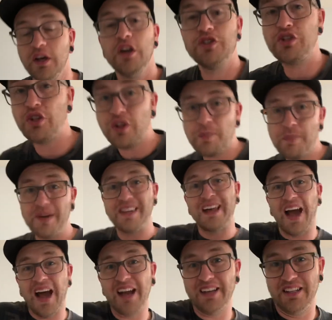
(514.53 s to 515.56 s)
So you look at
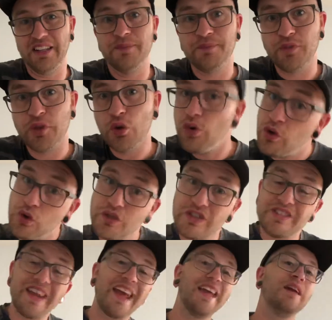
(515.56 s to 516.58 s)
Pagani, who
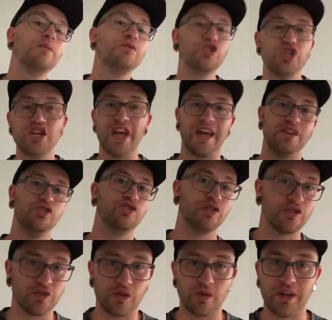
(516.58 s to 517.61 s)
uses AMG
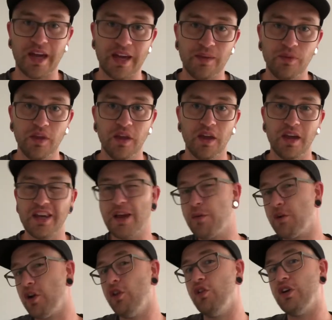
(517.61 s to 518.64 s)
engines, okay? And now
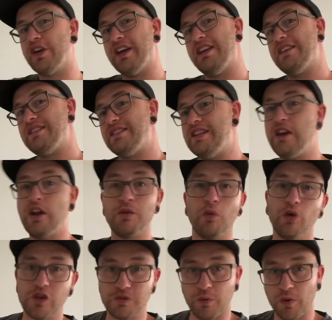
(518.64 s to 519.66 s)
we're gonna look at DDR
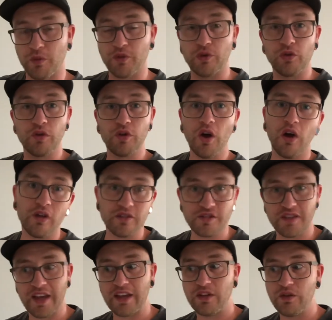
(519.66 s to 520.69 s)
Motorsport with the
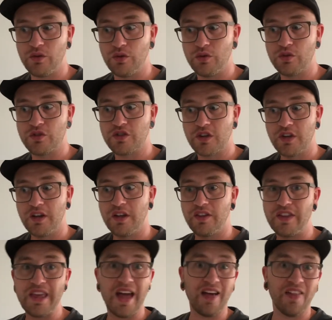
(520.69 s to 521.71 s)
Gruyons that use
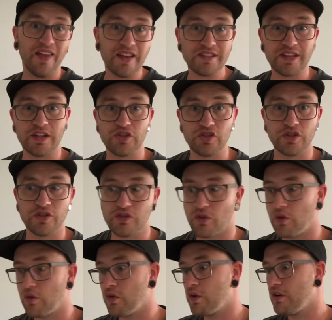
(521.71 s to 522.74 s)
the LS engines
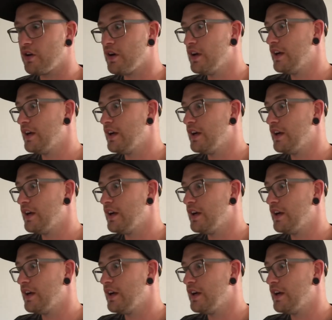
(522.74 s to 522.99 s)
or